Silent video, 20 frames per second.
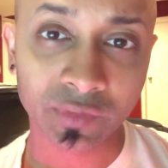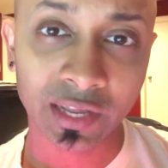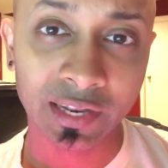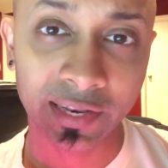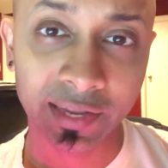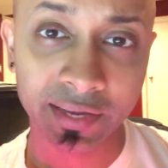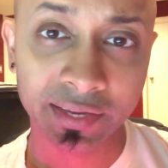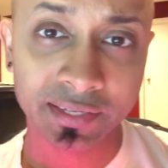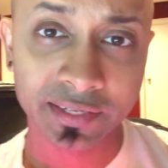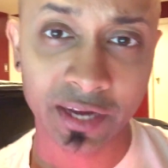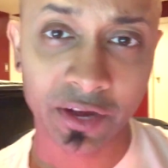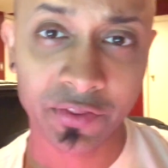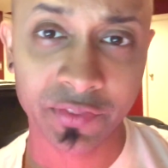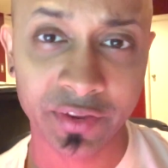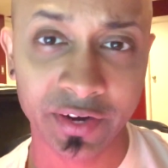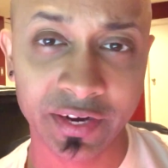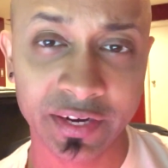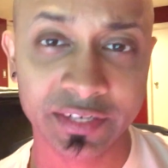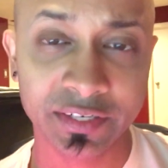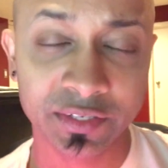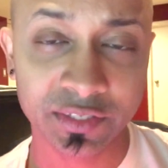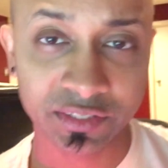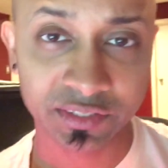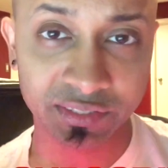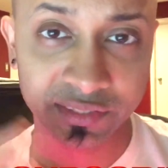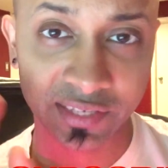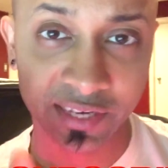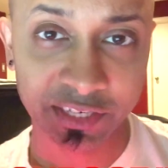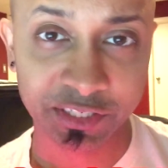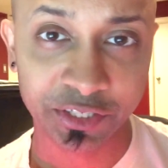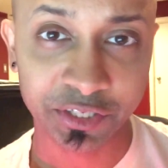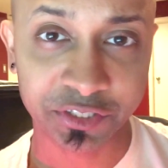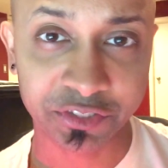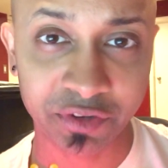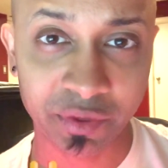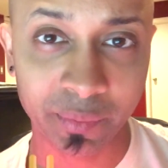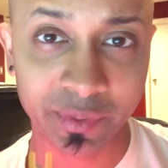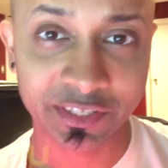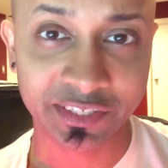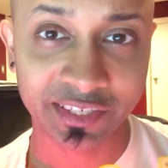Link down there. Select your
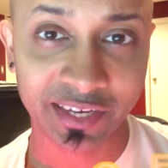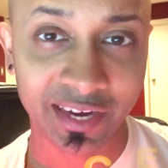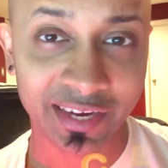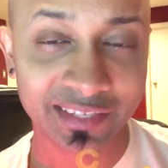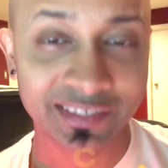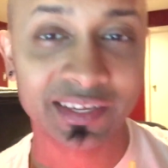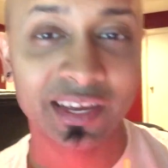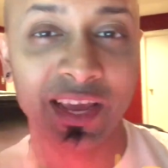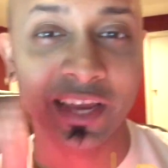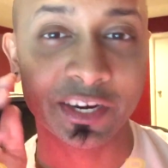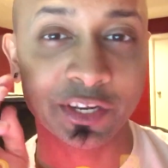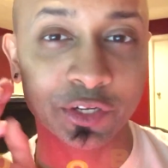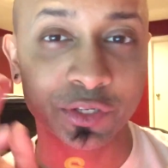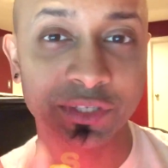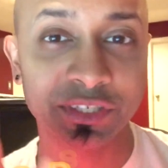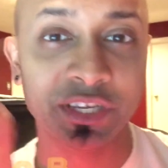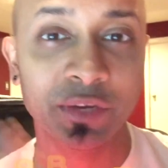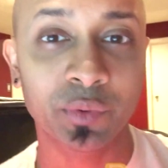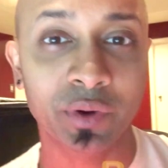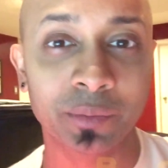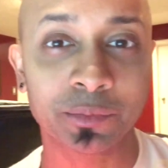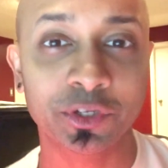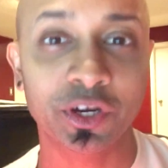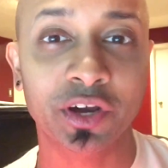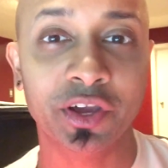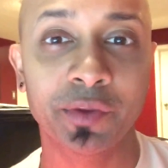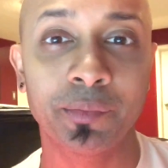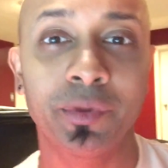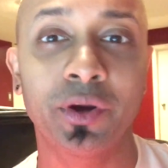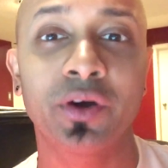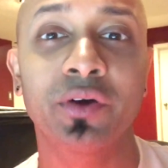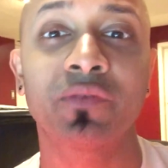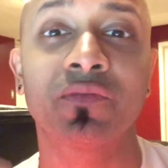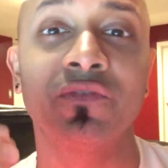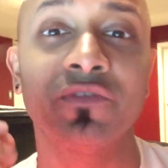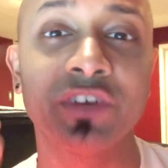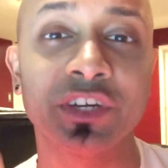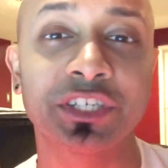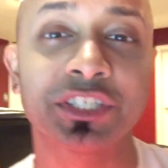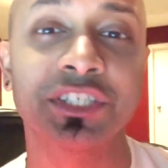streaming sites, and you'll see what I'm talking about.
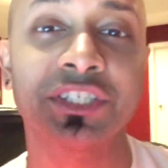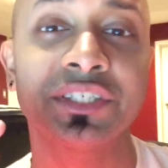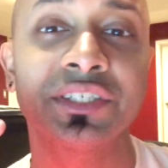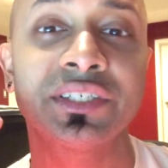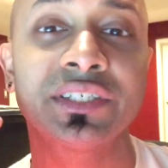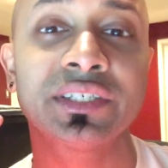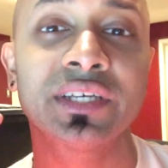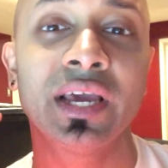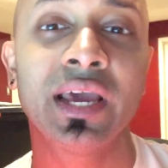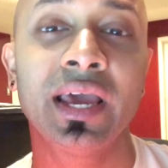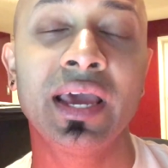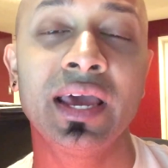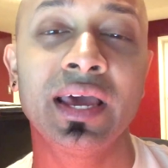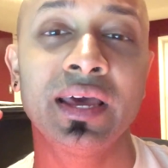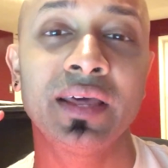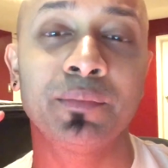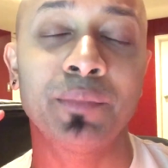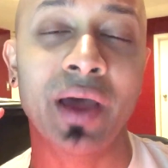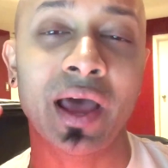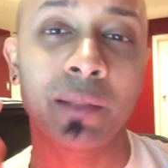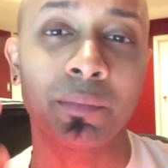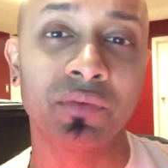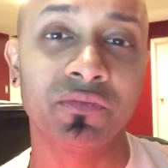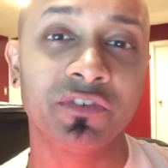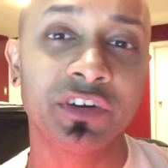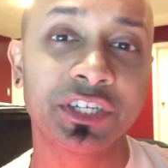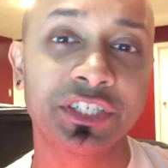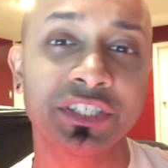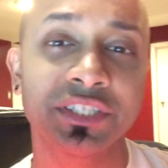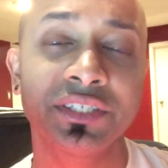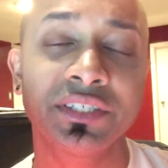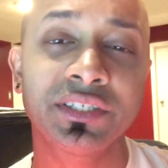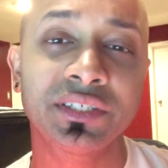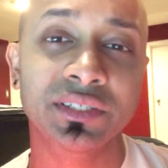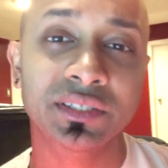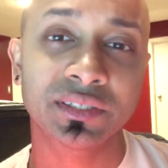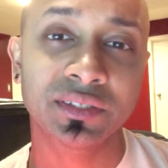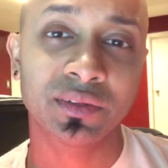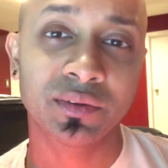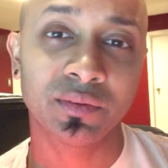Visions, my album
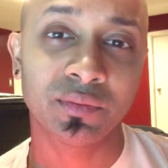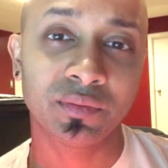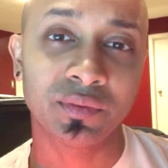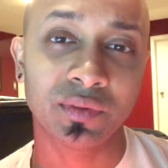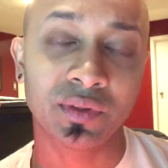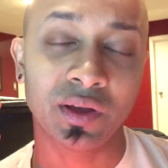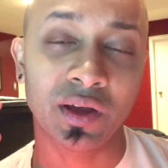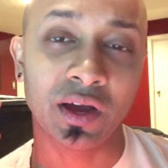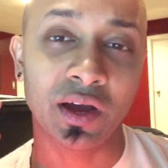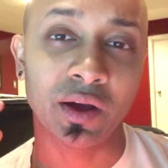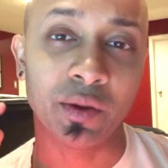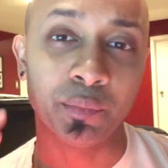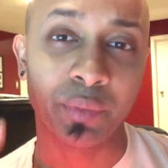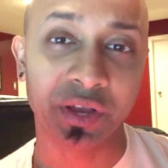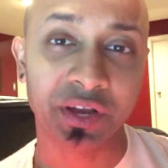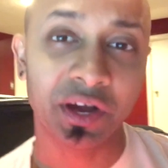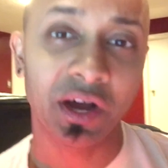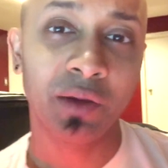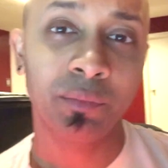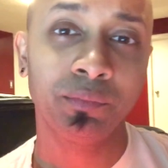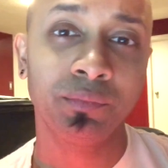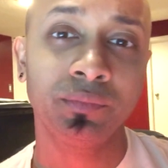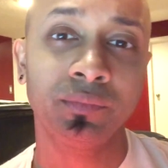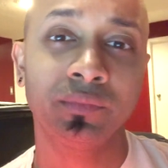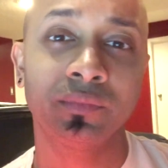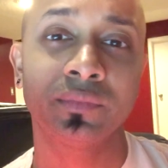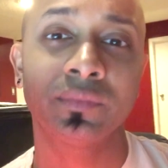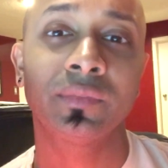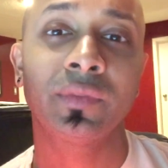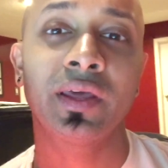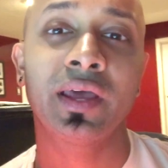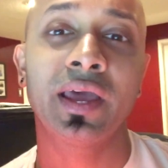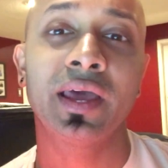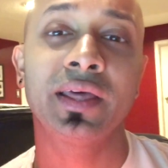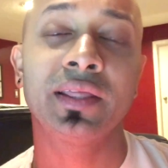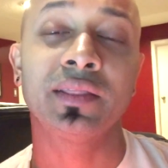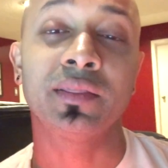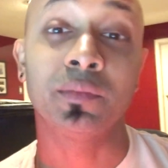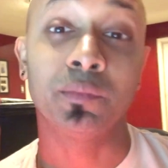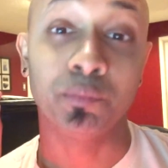Visions, become
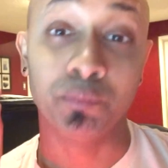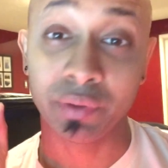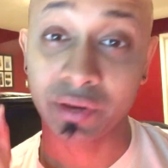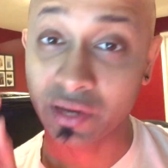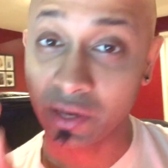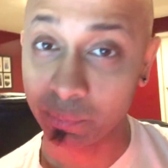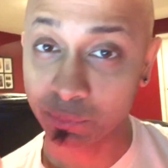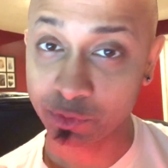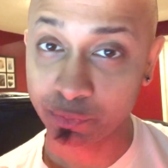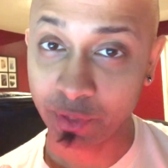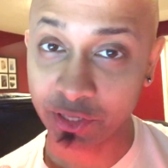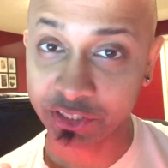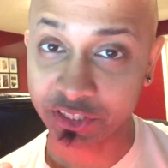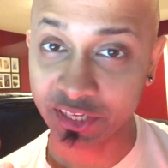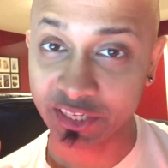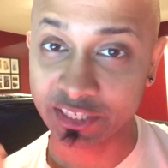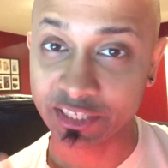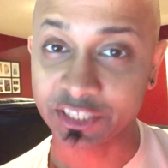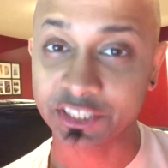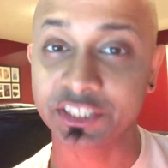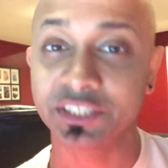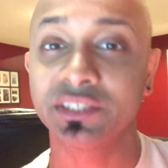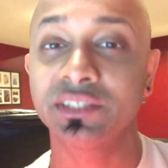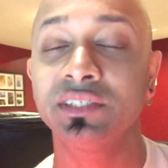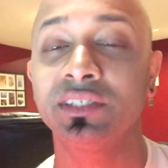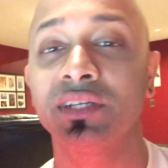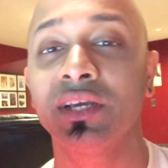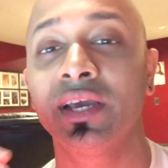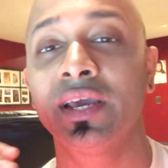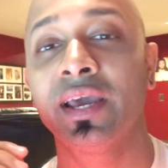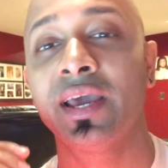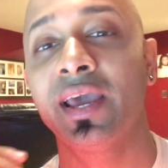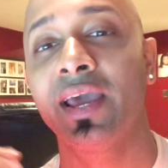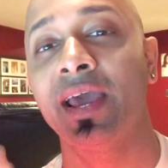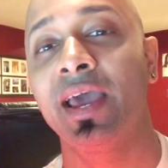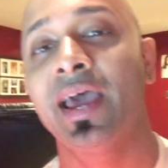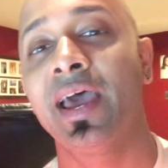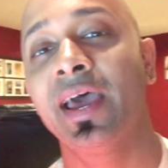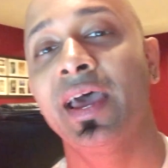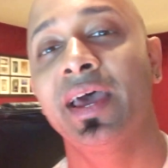special edition,
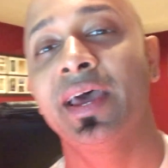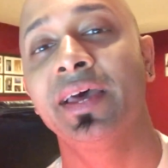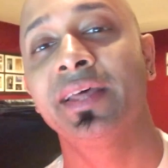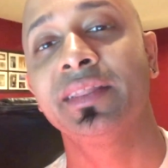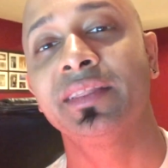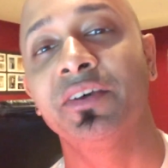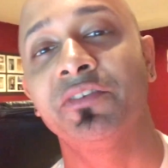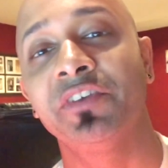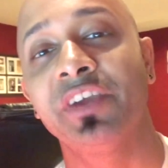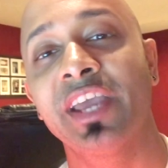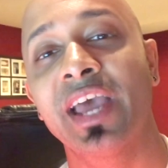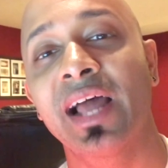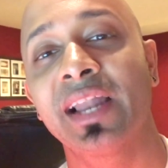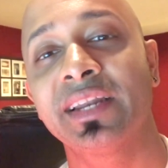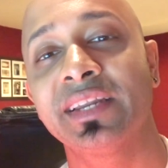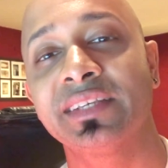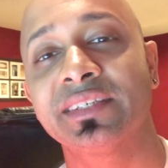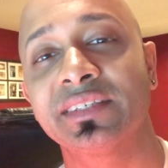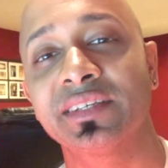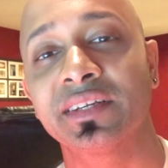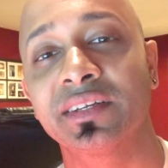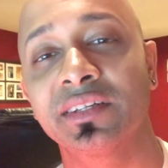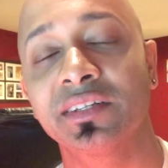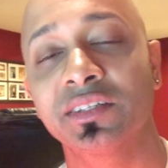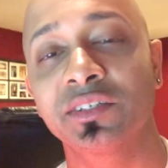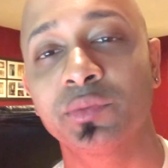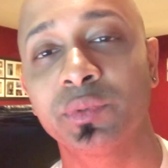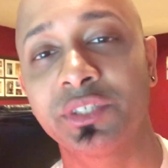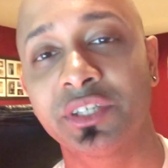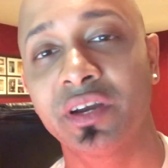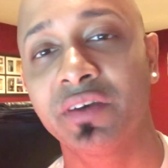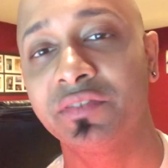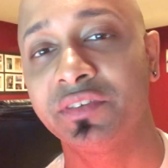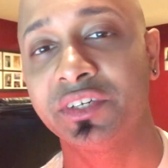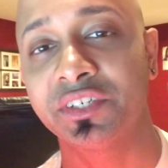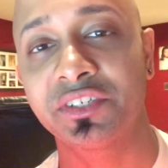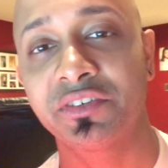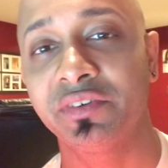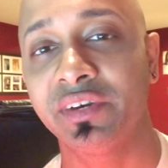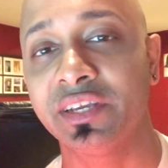and the Reality singles, which I've
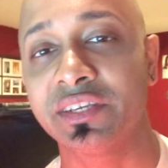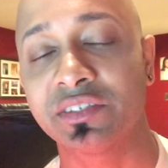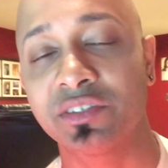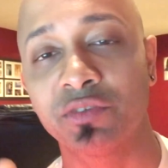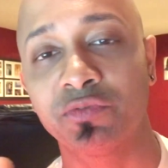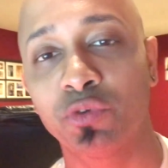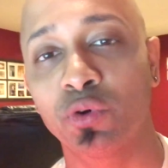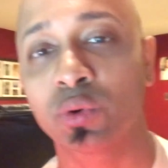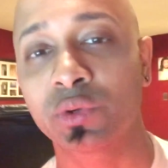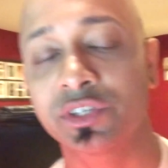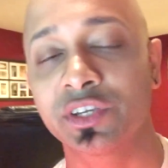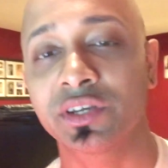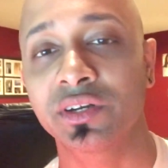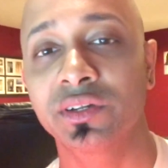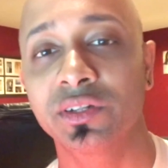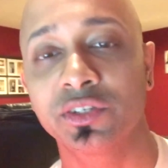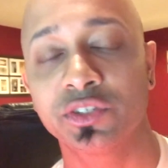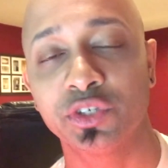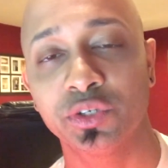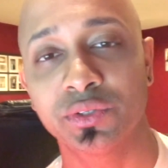just released, the 4 singles.